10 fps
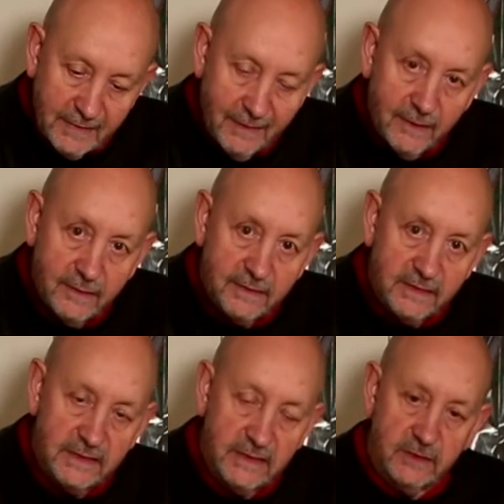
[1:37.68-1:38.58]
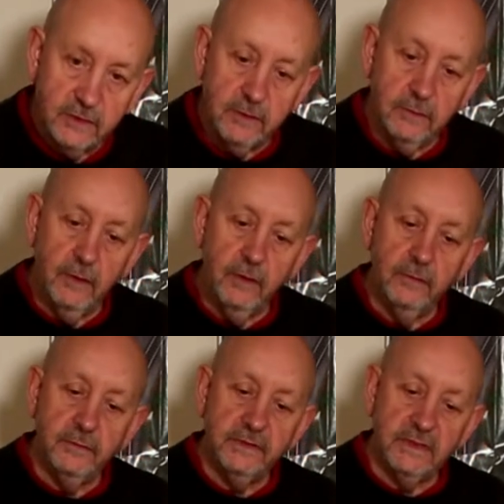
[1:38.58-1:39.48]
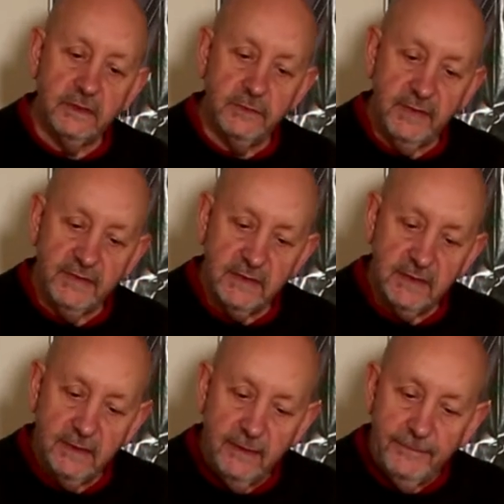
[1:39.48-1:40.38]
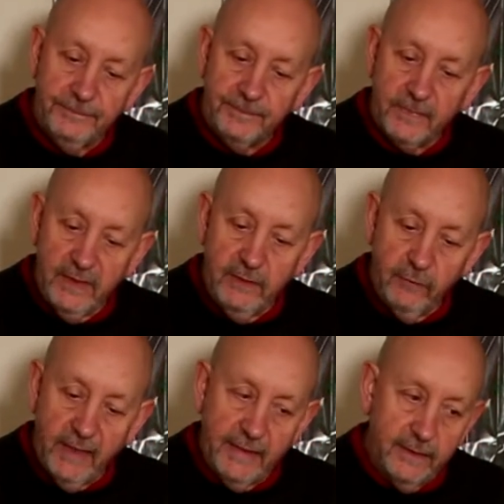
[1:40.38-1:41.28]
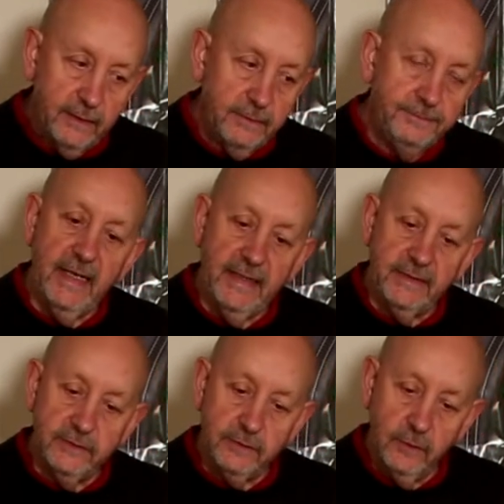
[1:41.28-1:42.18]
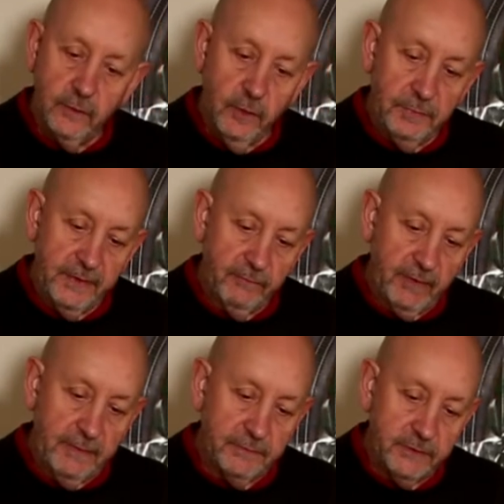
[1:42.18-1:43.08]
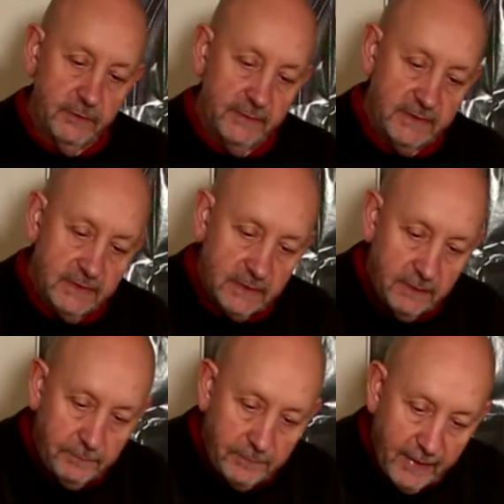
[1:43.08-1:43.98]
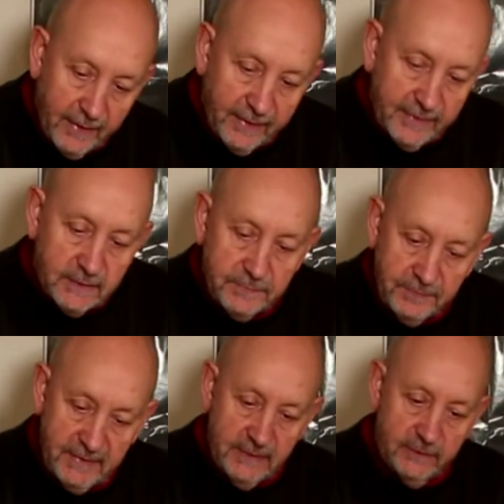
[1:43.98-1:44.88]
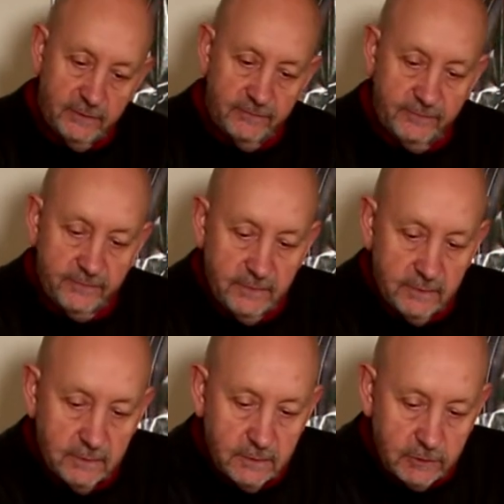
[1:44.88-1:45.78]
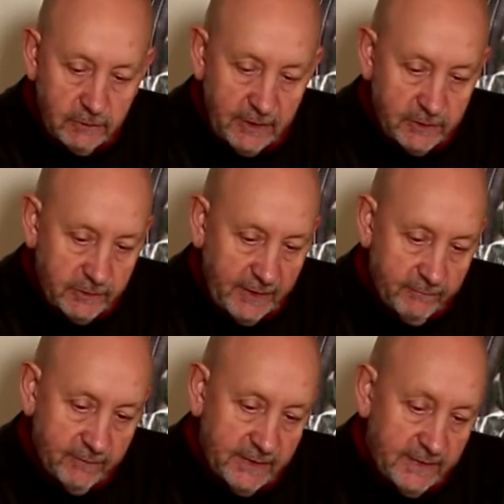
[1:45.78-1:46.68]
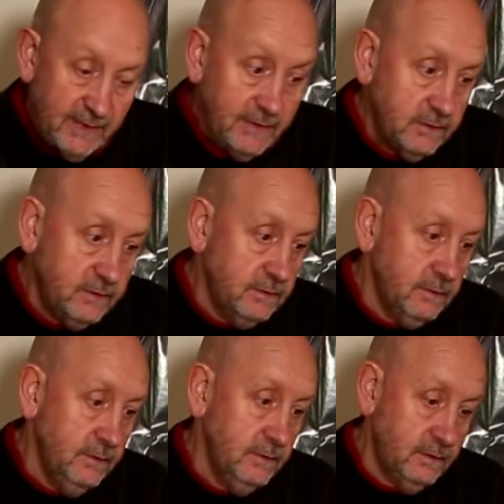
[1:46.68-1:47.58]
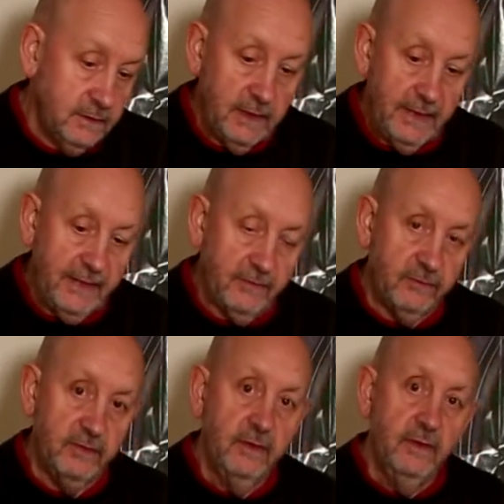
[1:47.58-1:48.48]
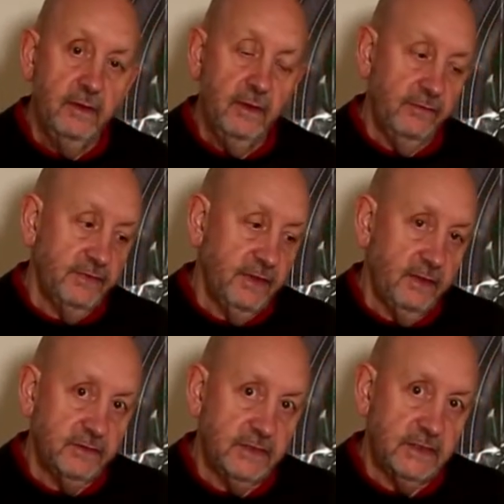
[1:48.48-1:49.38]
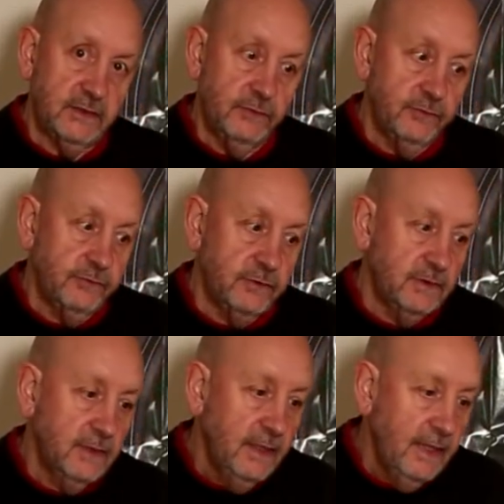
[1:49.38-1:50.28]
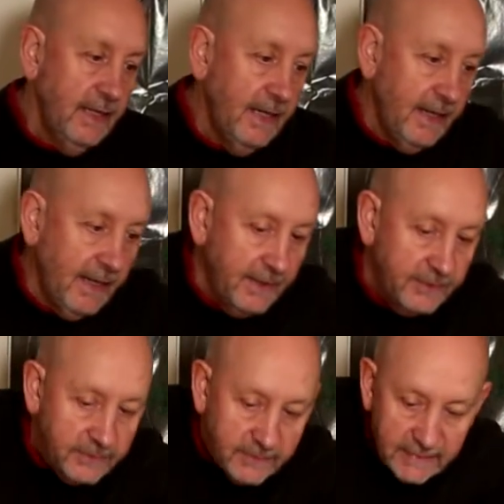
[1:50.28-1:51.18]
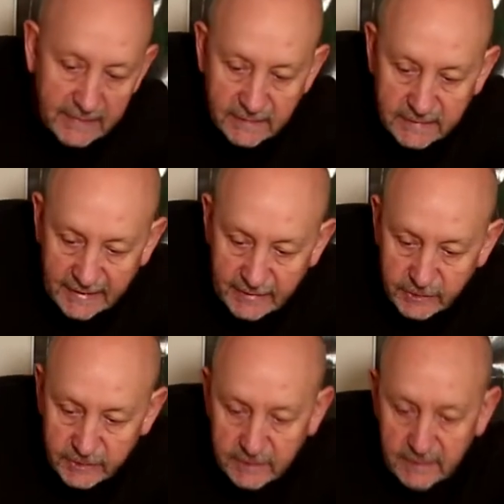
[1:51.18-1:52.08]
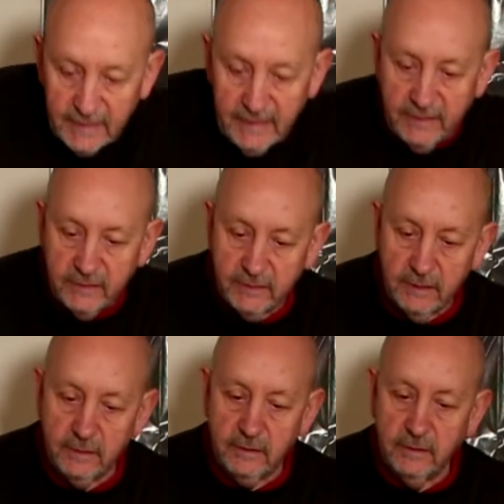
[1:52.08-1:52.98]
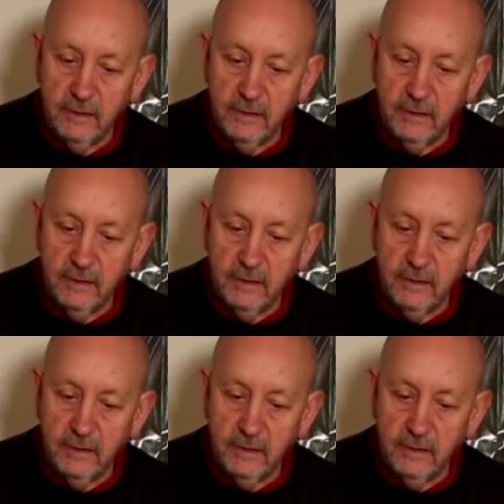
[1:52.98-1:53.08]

R620, 620 Rerailer and uncoupling ramp. So it's a combined piece of straight track really. It's the length of an R600. And the intention is that,